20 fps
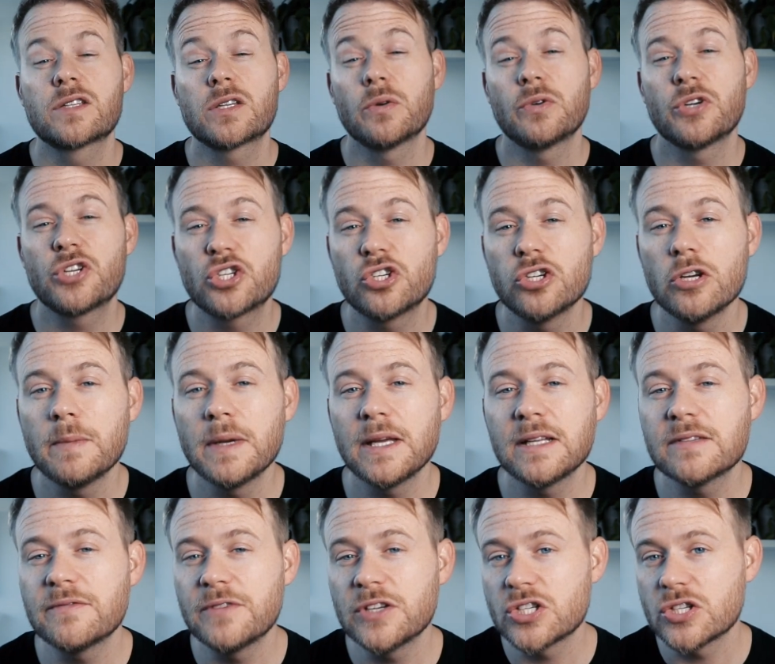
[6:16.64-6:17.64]
So assuming
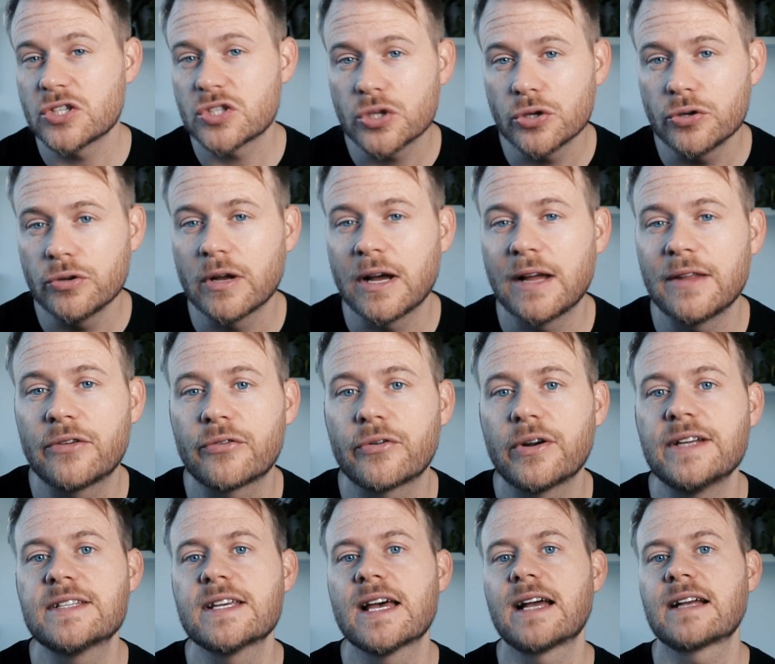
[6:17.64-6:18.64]
Division
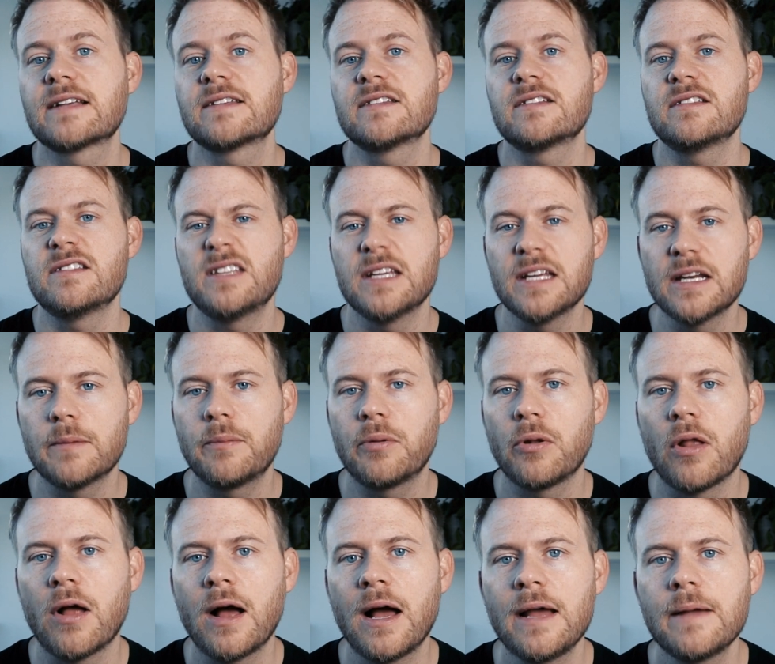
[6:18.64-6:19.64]
293 tax did
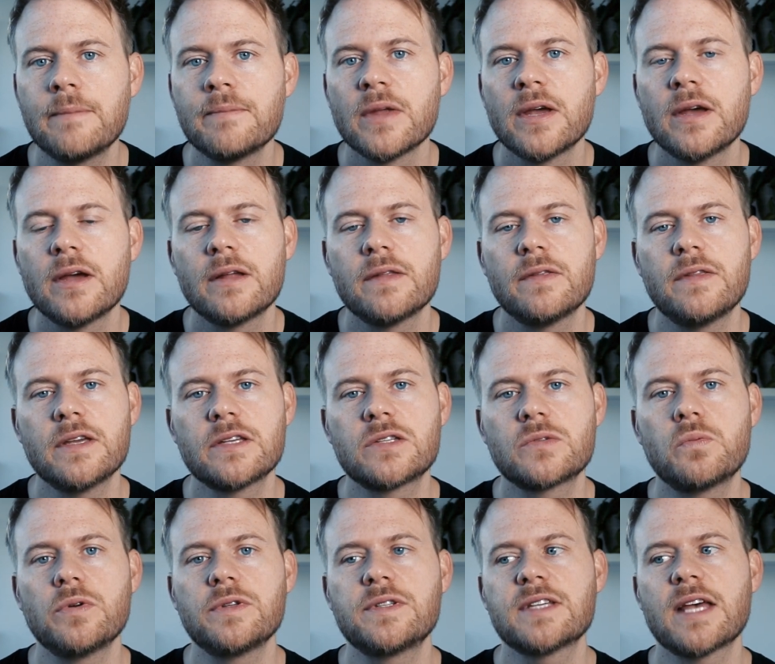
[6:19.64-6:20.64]
apply, this
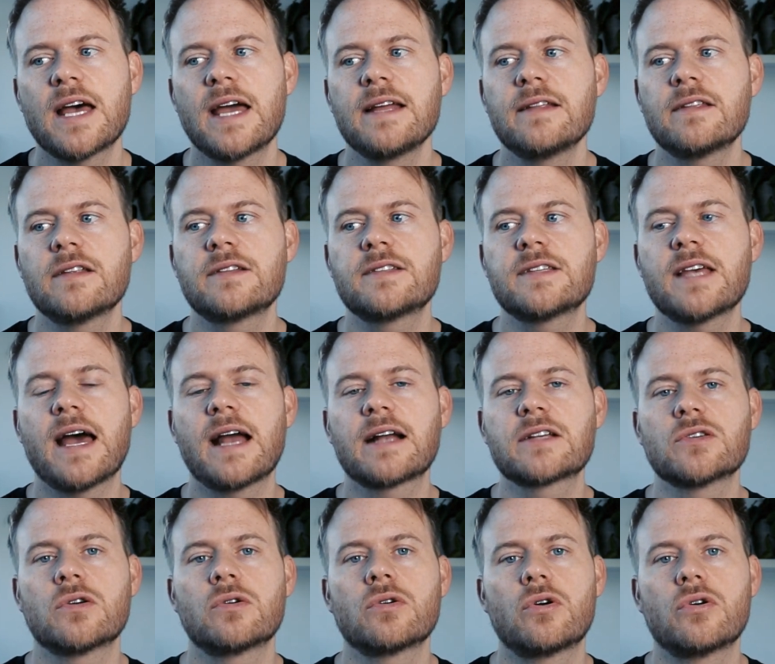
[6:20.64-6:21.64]
would take the
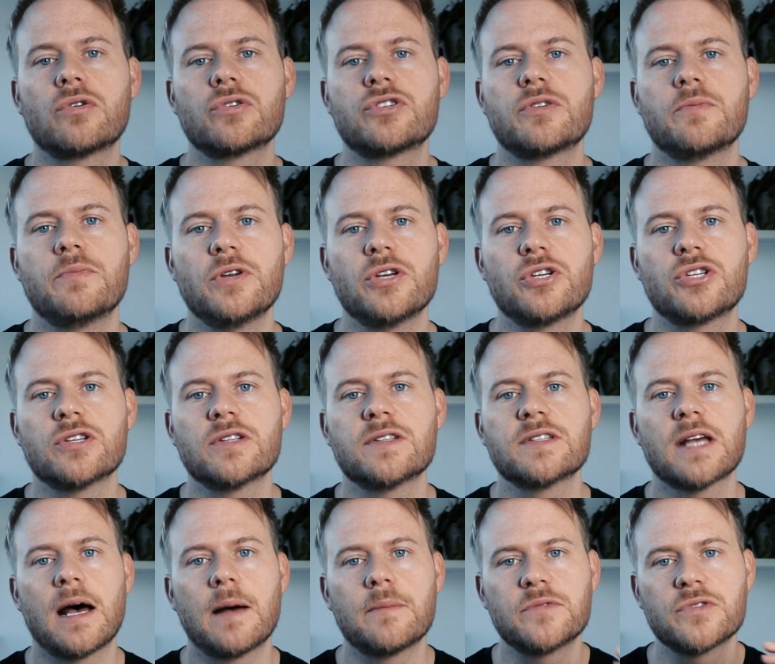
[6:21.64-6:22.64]
tax on contributions
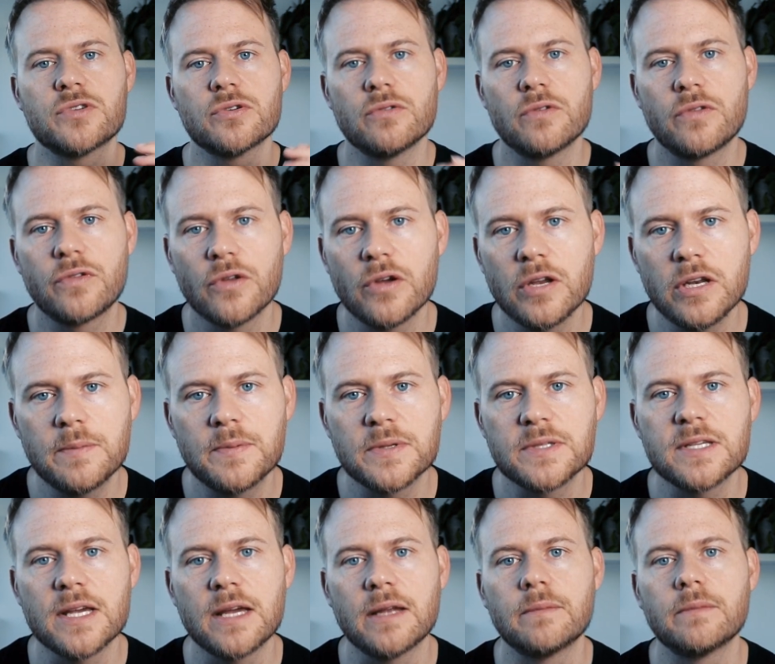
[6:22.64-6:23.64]
up to
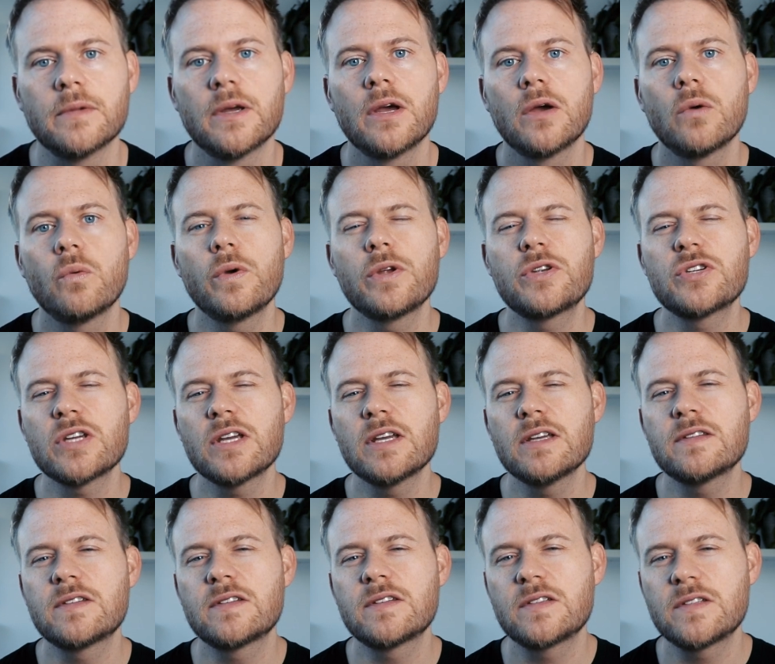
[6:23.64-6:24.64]
30%, which
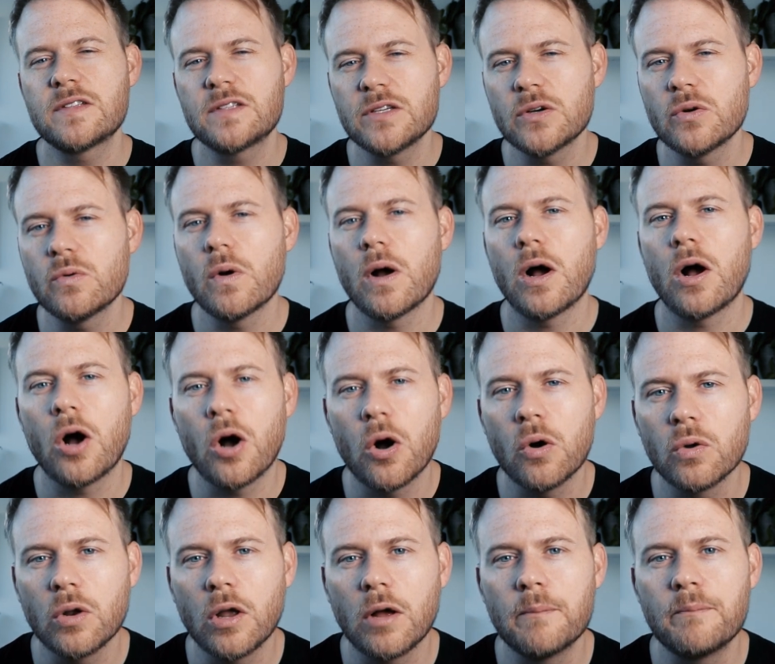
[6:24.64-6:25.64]
is still a
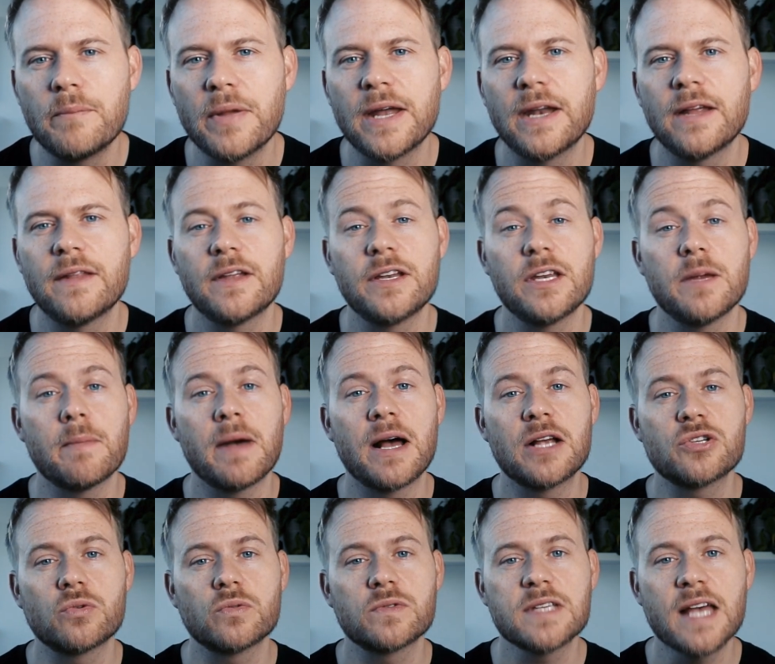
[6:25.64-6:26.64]
whole lot better than your
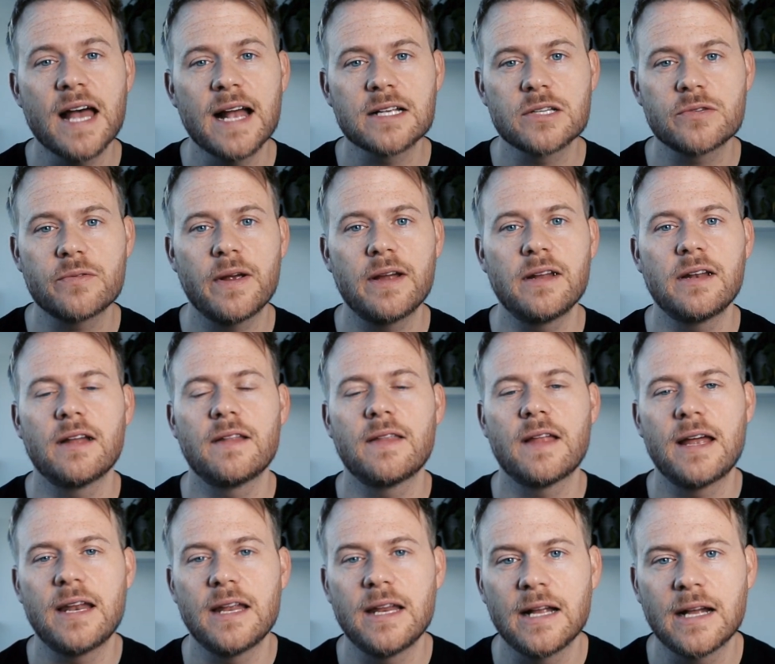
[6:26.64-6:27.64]
marginal tax rate at
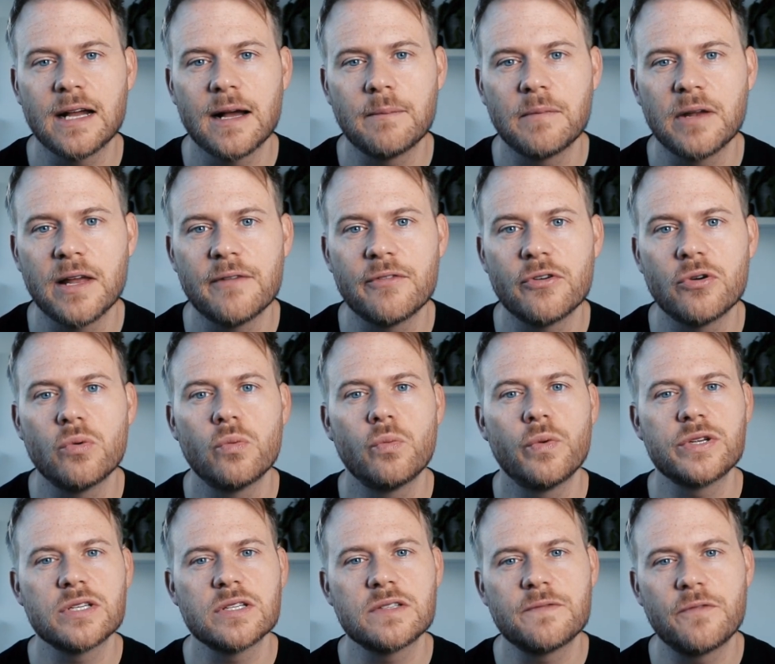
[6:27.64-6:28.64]
that income level,
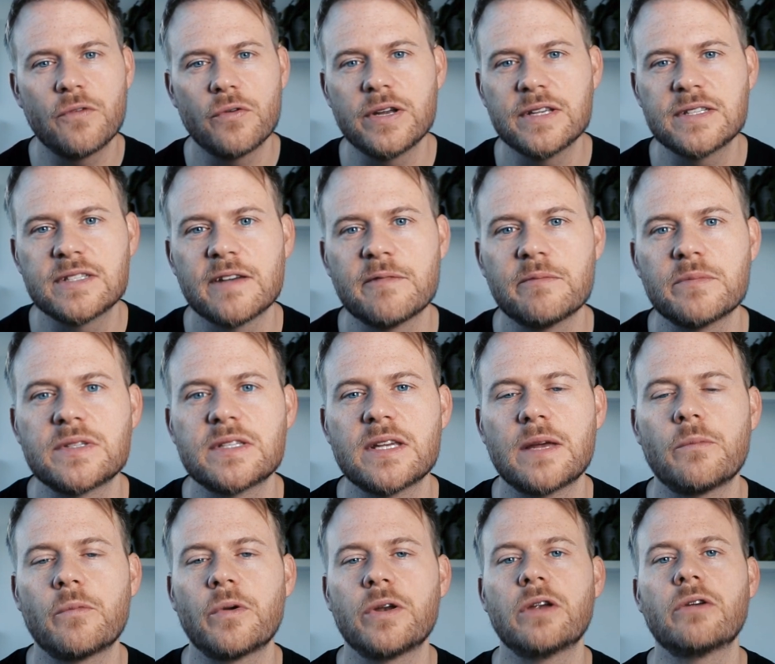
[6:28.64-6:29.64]
which is
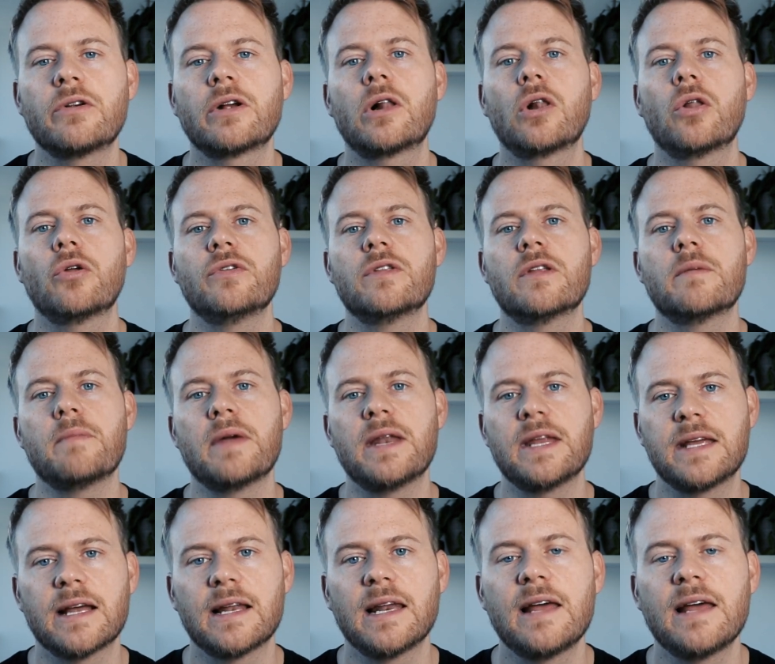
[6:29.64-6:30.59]
47% when you include the Medicare